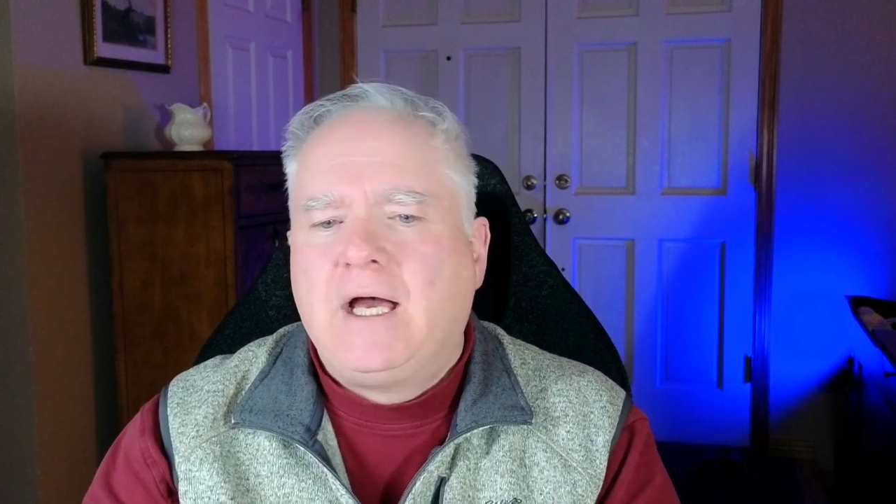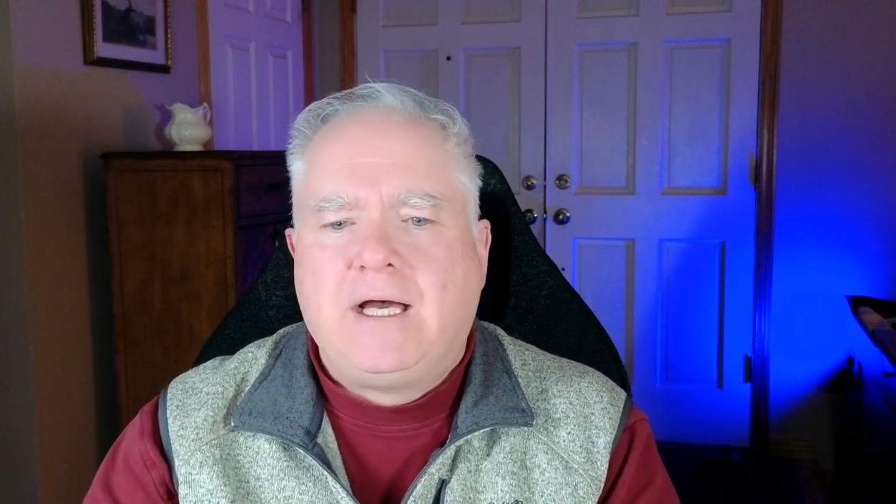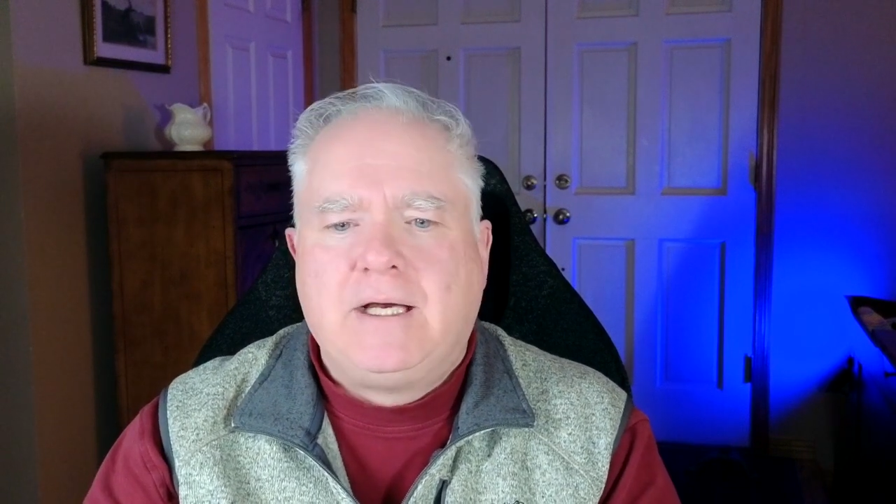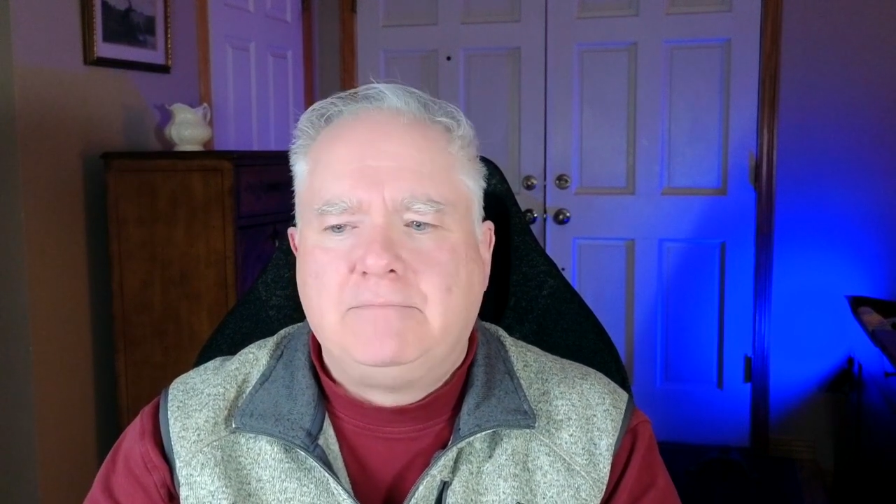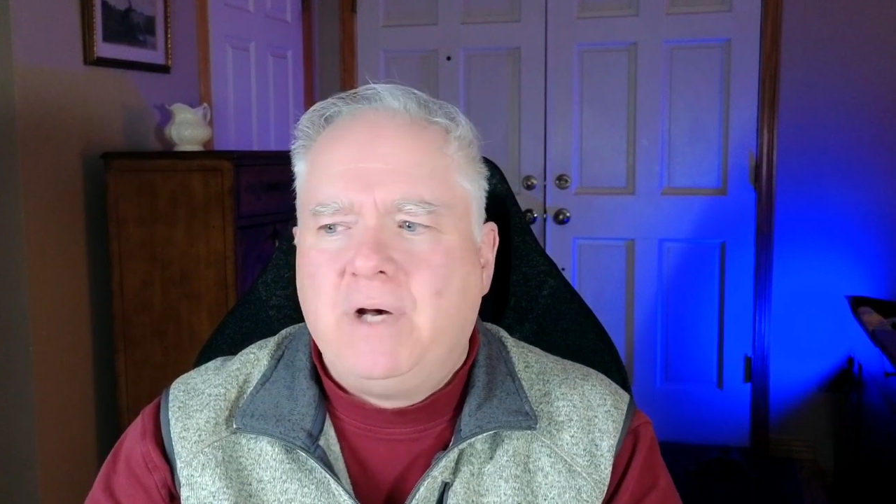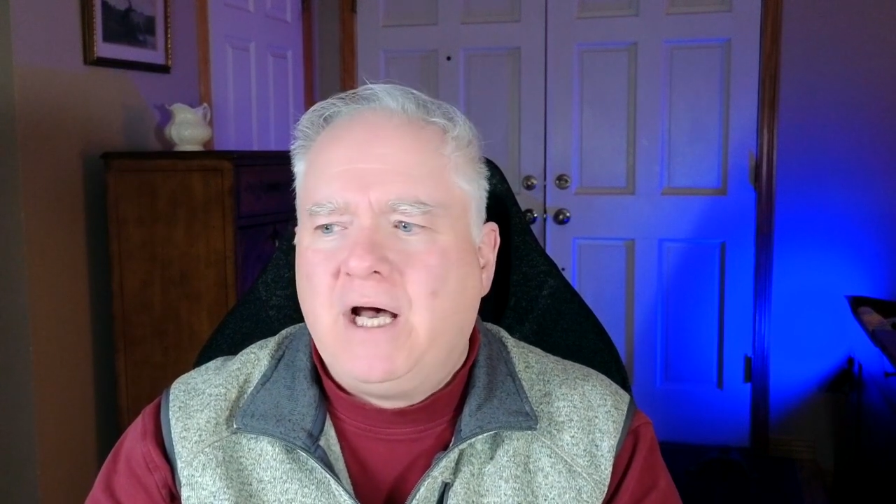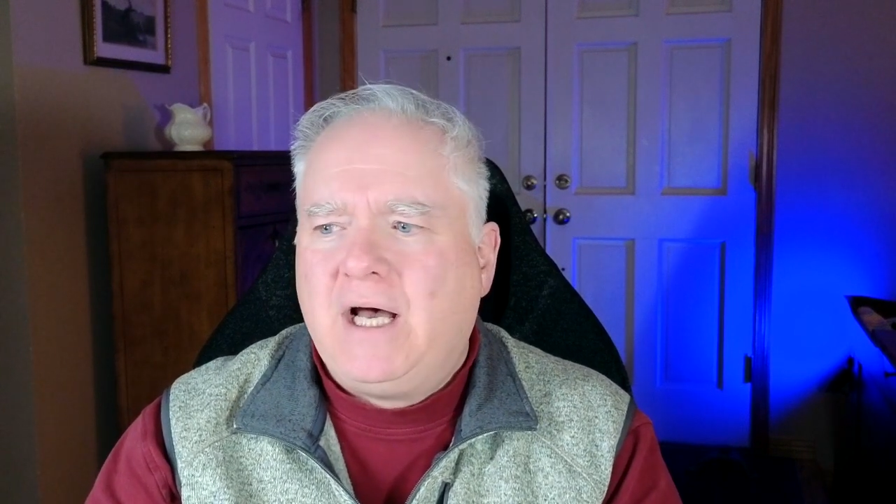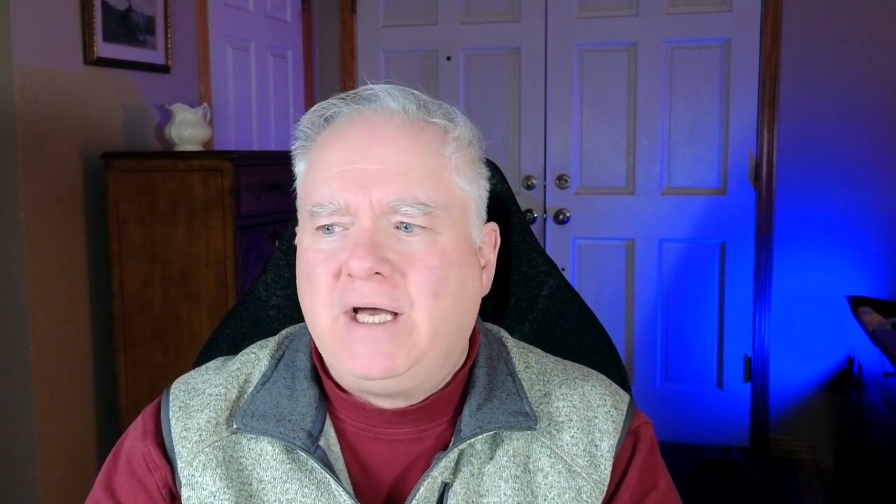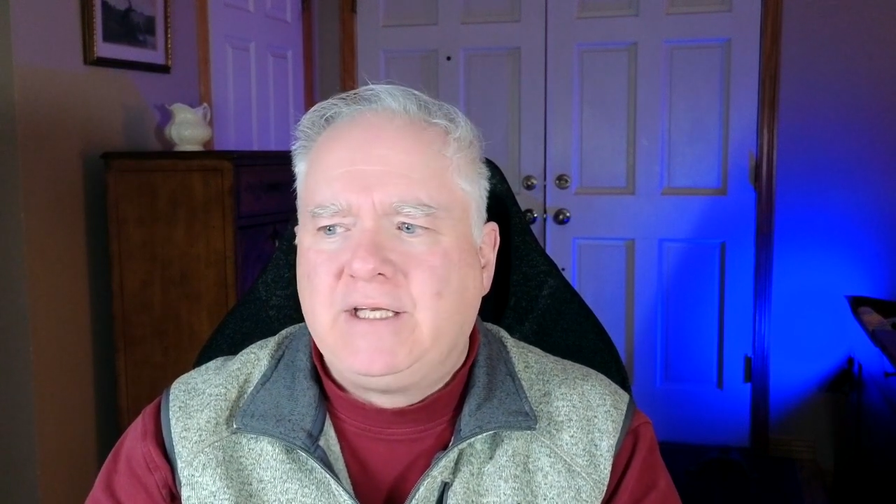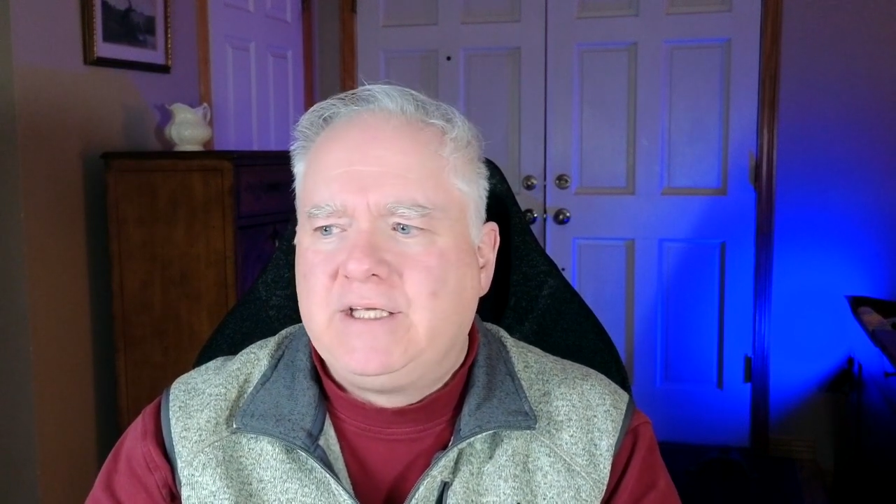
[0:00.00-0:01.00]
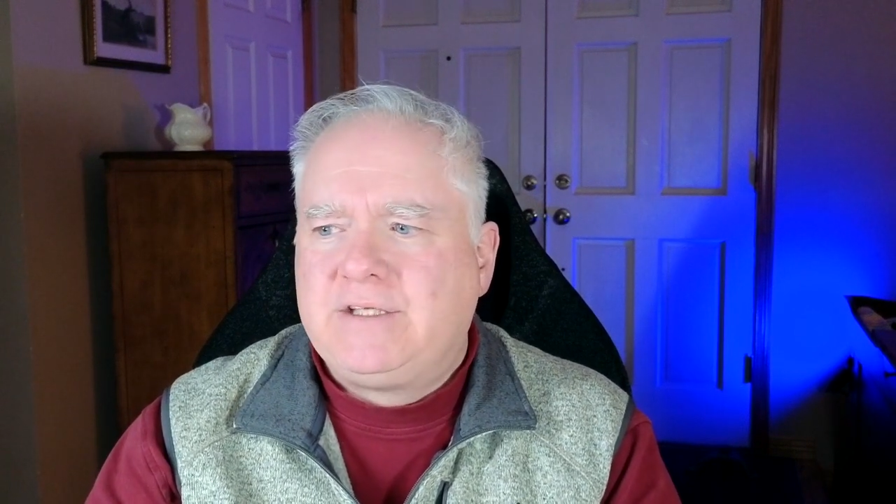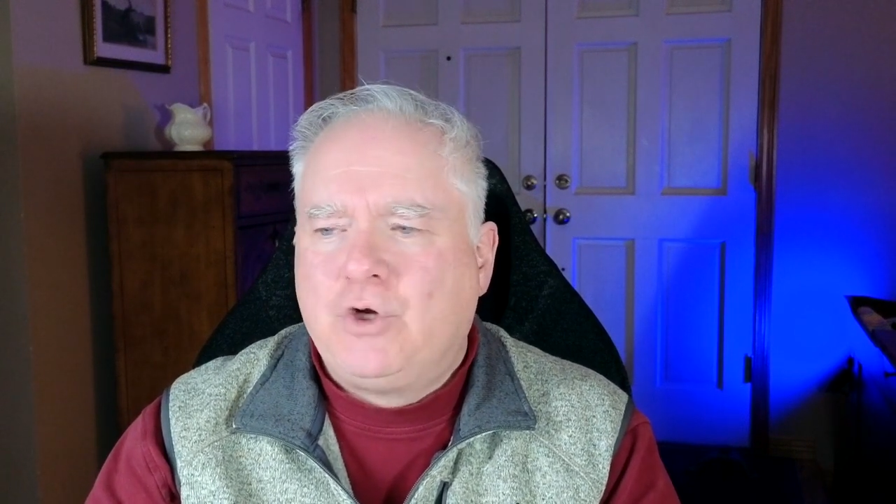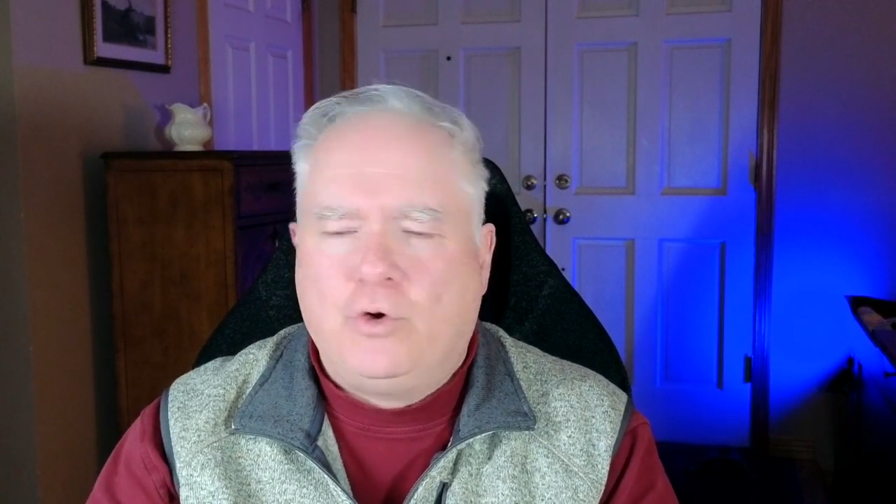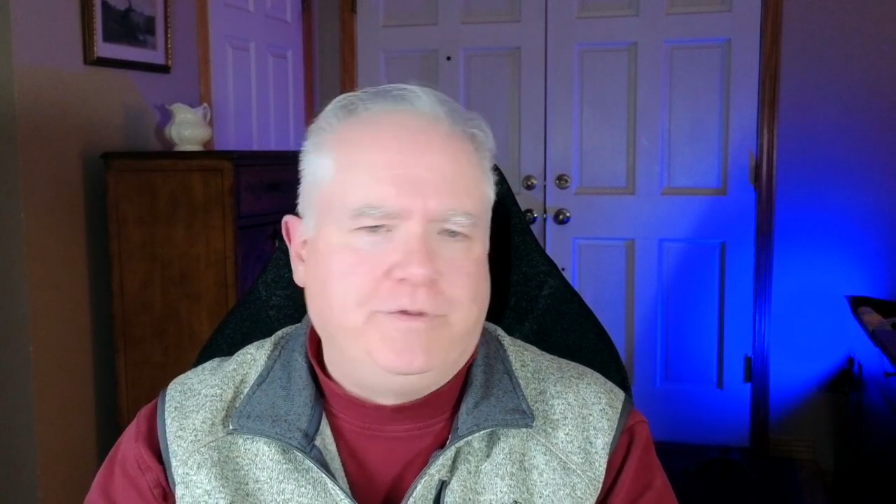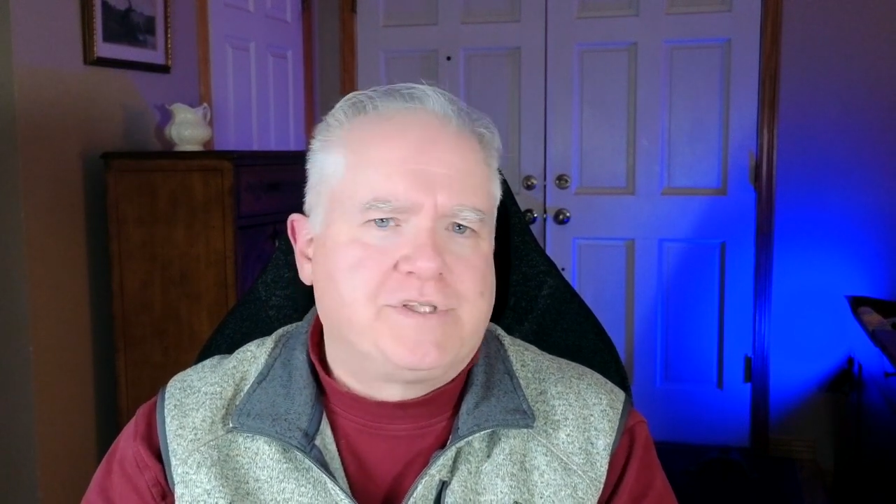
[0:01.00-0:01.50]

uh, but it told